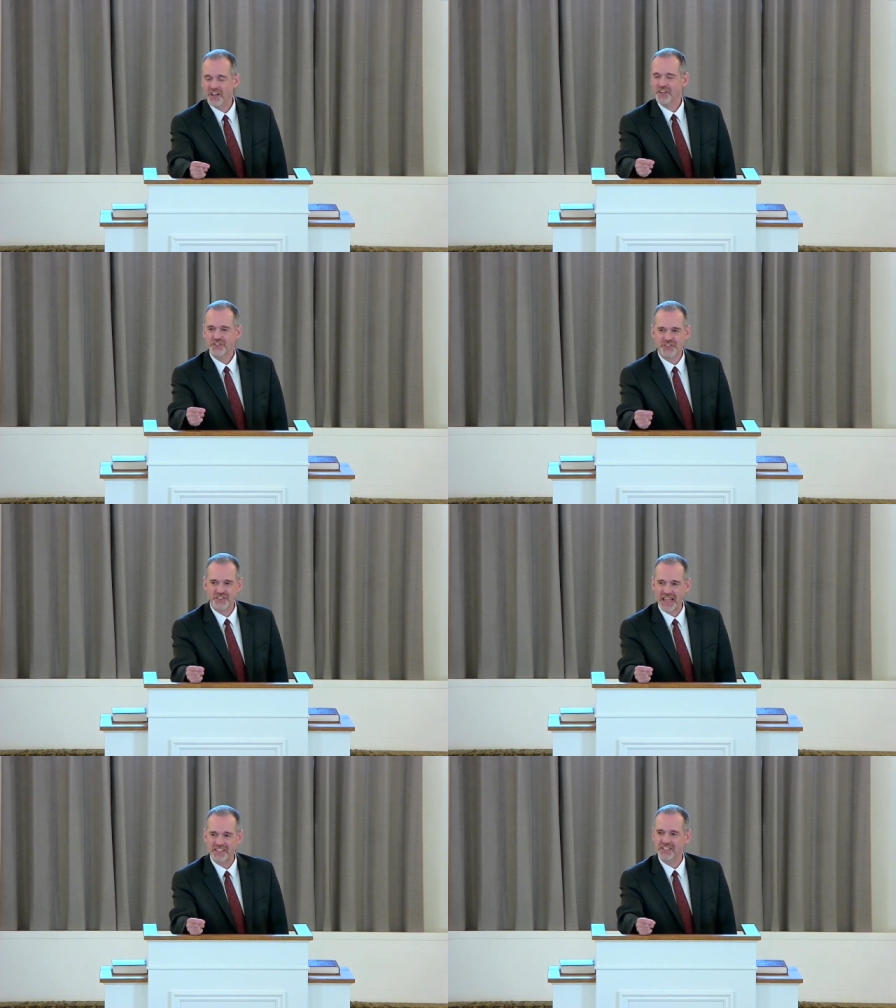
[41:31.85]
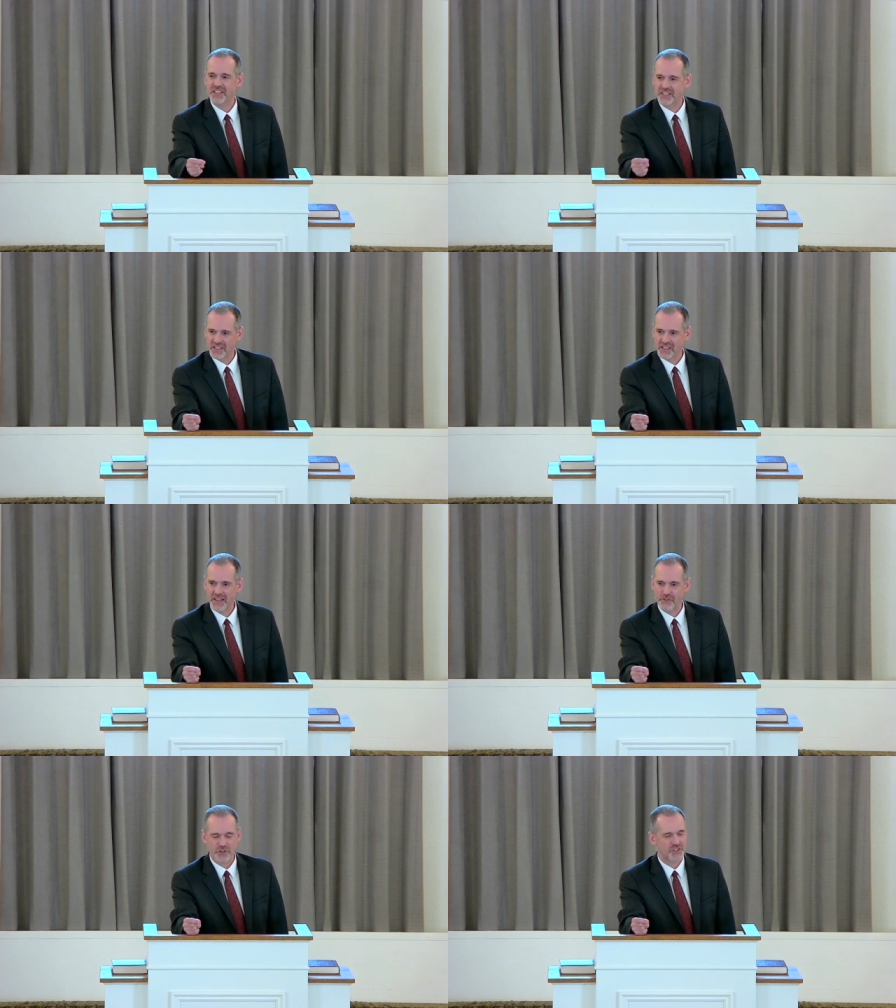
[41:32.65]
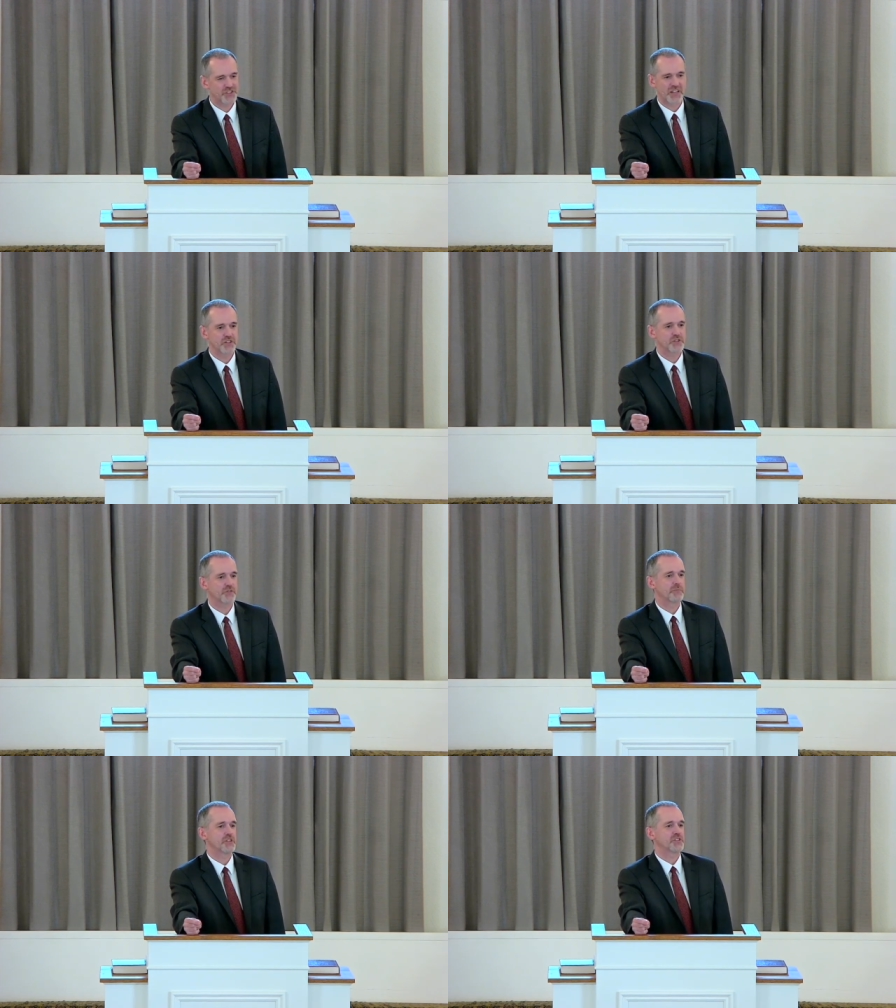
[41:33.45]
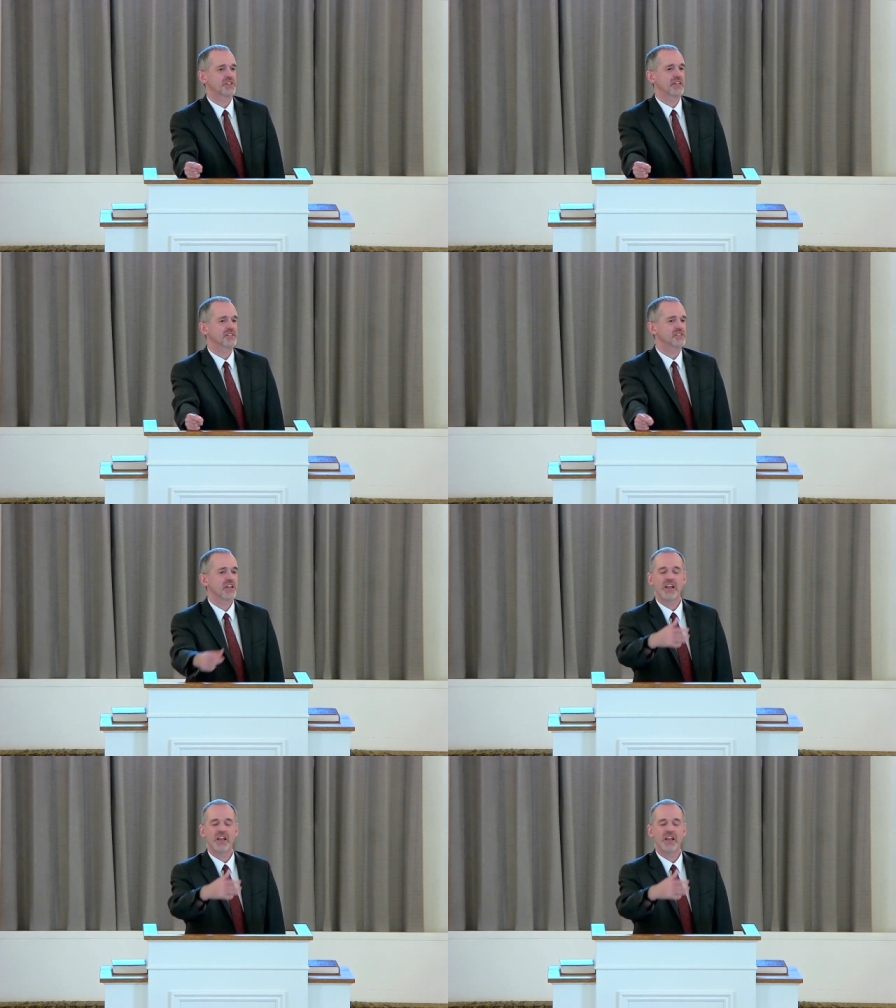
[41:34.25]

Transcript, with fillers: sent to deliver sinners from their sins.